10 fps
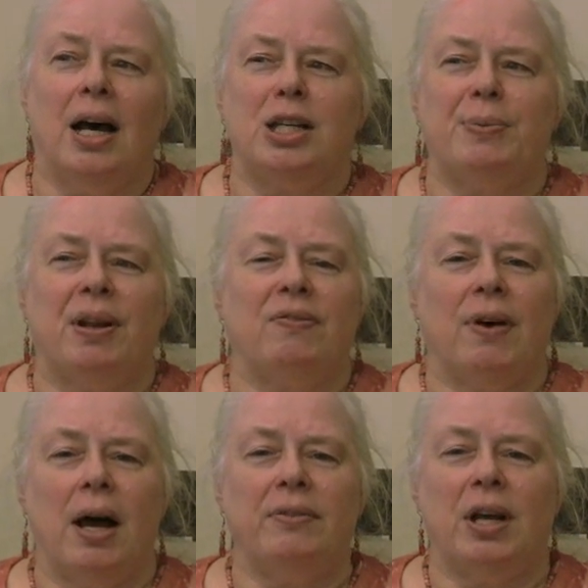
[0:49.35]
I spent
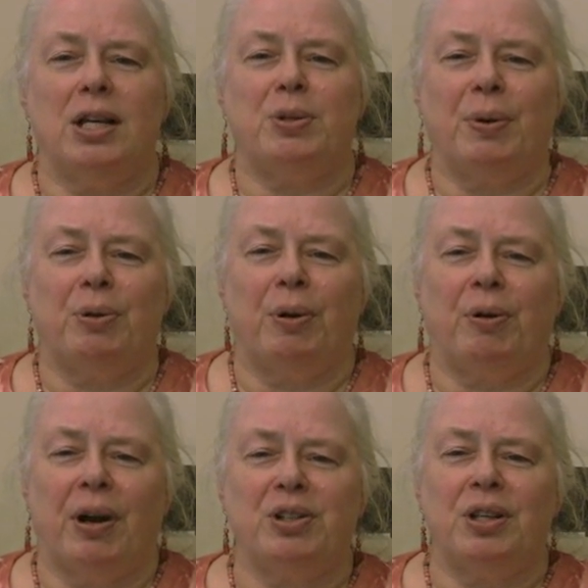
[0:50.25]
5 days with a
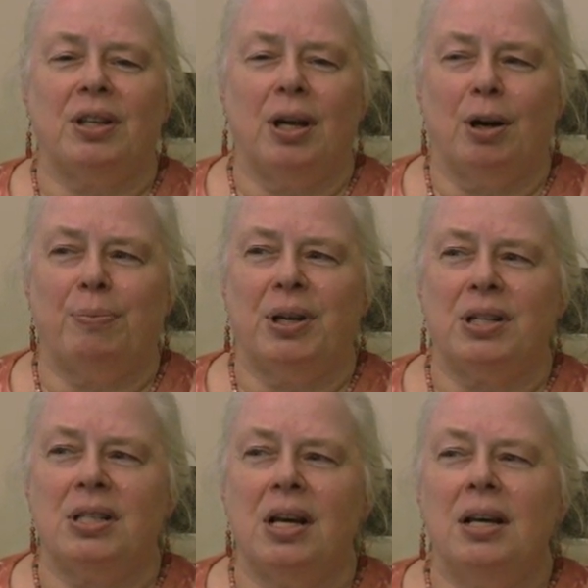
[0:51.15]
regression
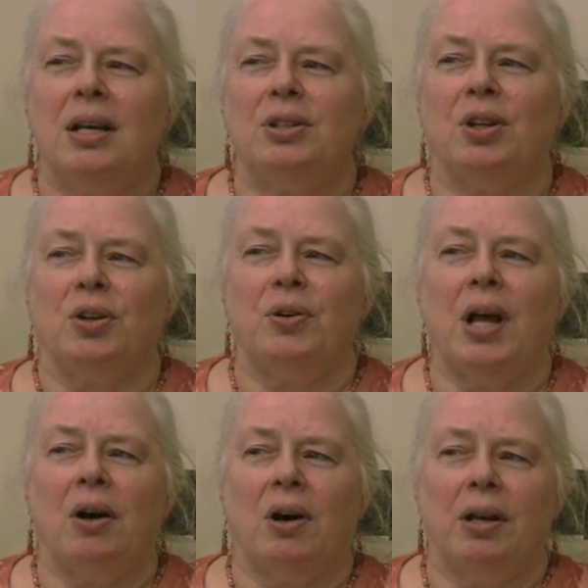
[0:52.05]
therapist to
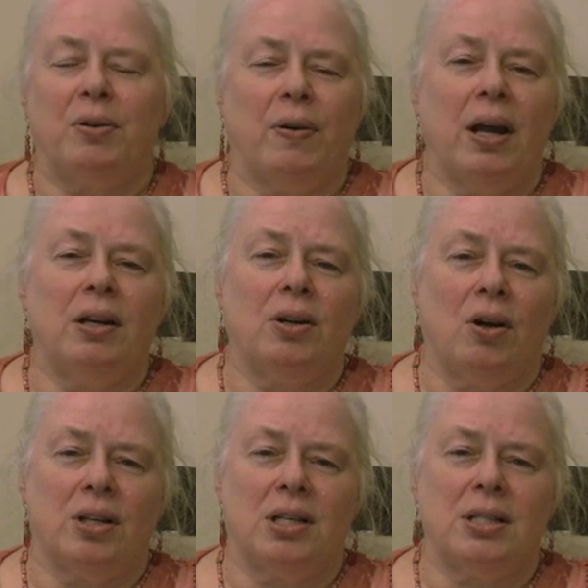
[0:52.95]
learn how I'd created
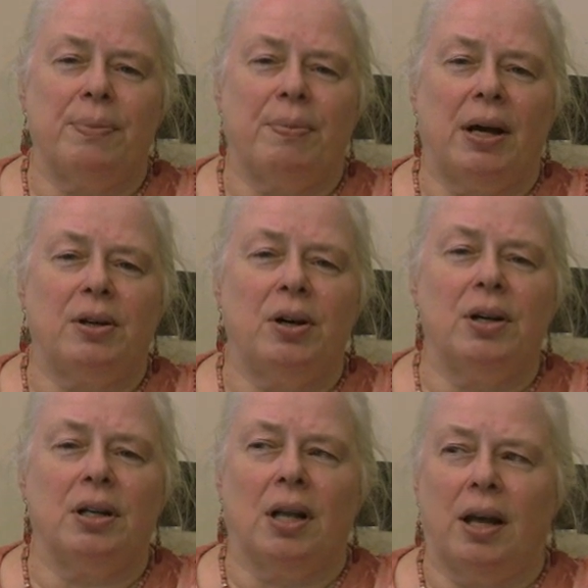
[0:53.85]
all this in my
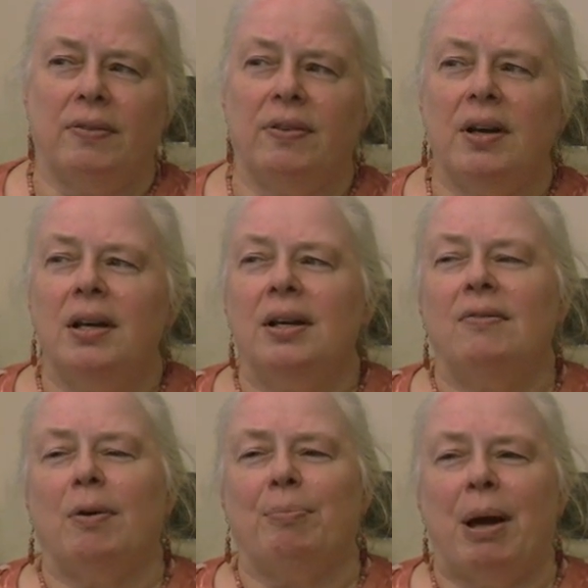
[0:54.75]
current life
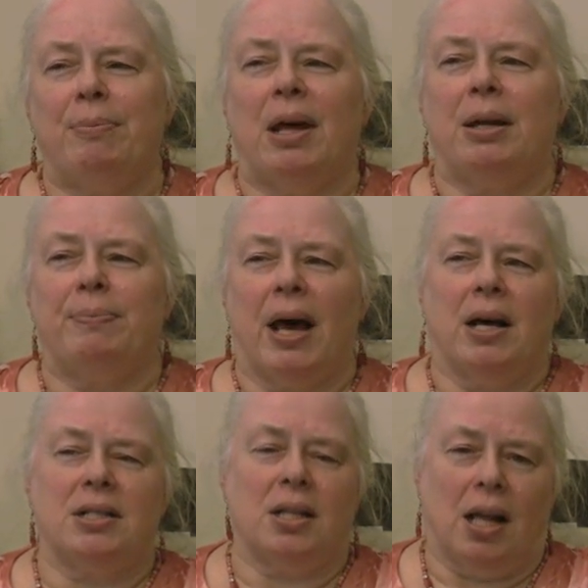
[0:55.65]
from my many
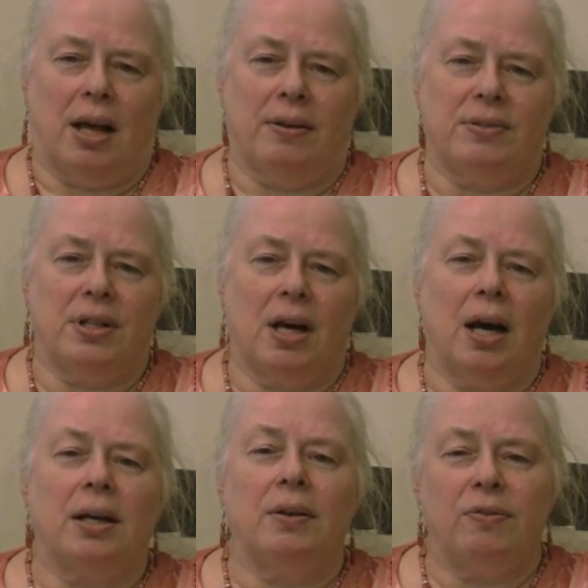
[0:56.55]
past lives.
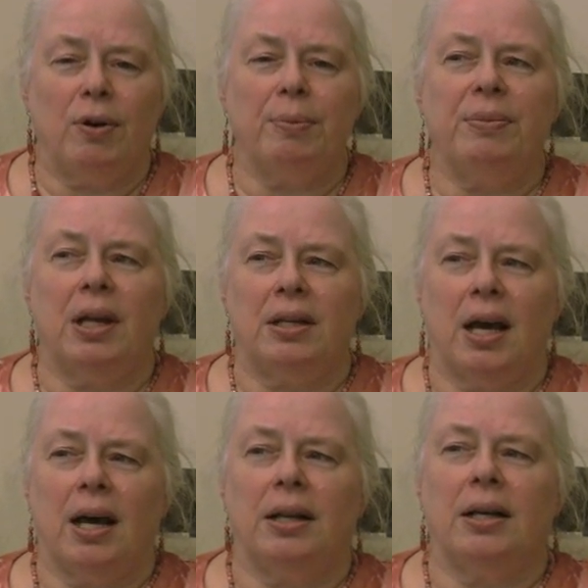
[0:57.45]
I confirmed that
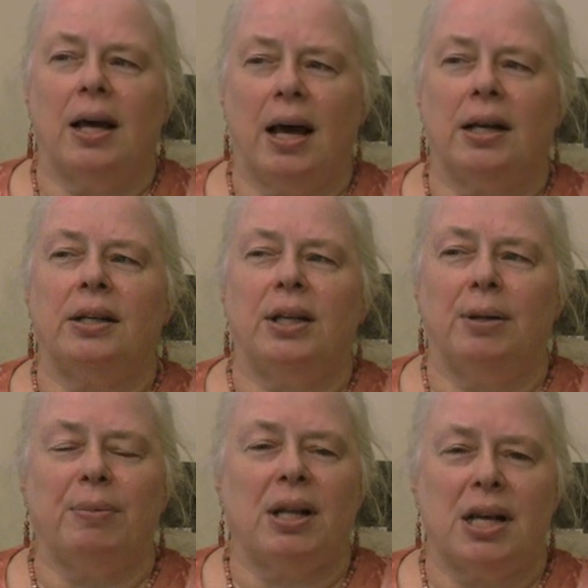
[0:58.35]
Dad had
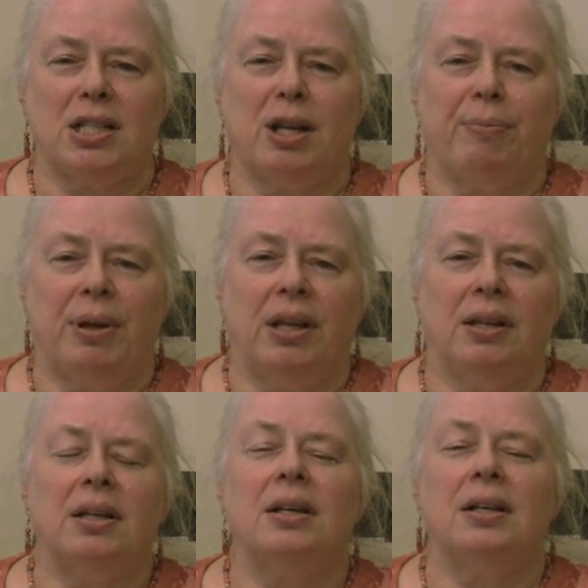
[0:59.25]
indeed molested
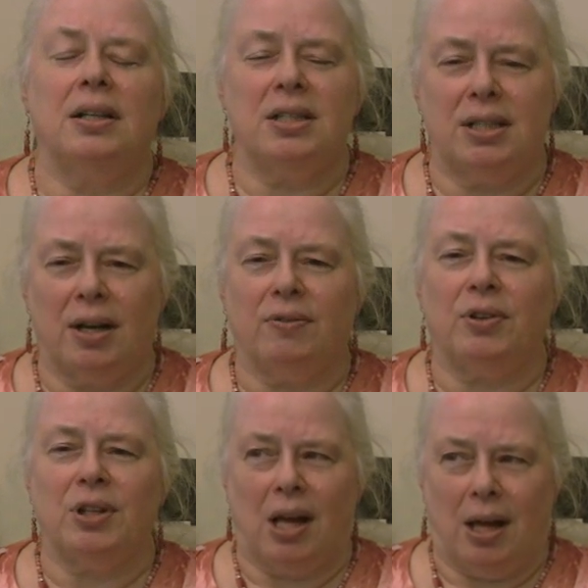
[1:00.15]
me
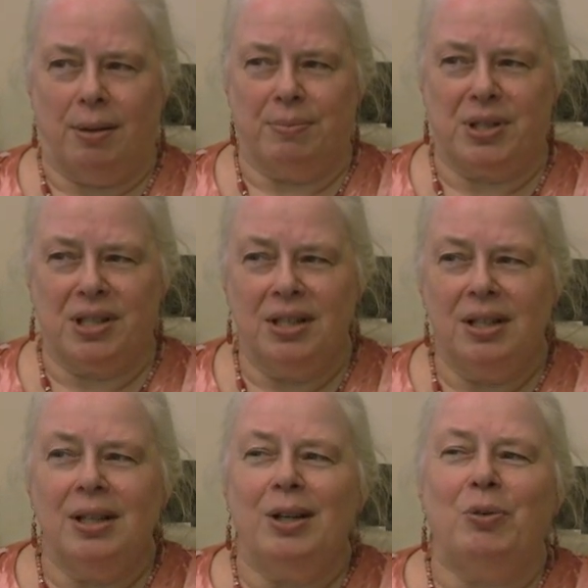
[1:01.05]
several times.
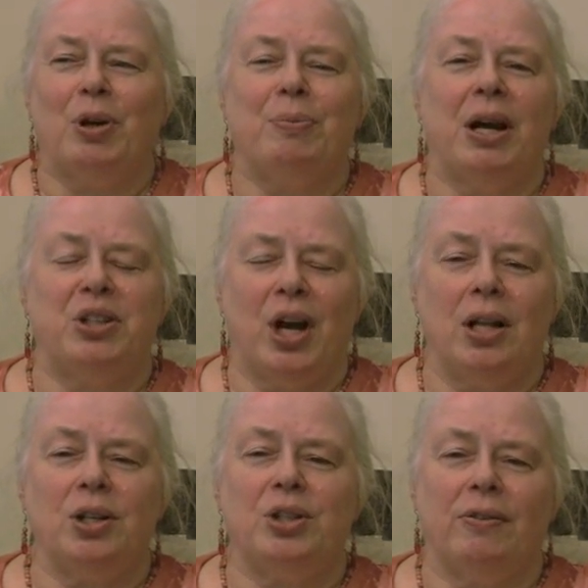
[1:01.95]
With my
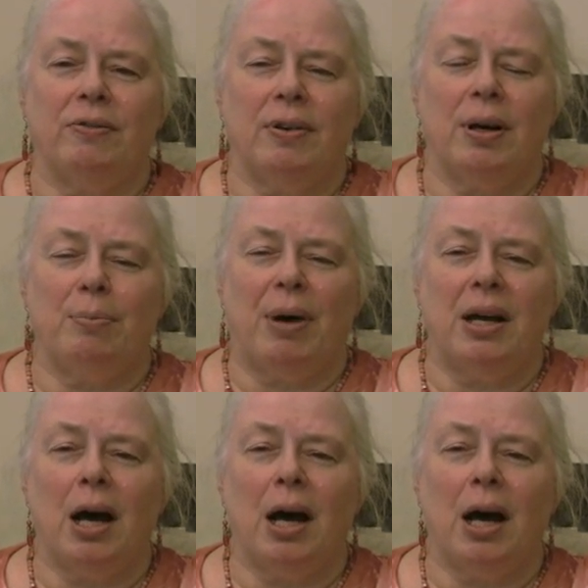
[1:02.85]
challenge of my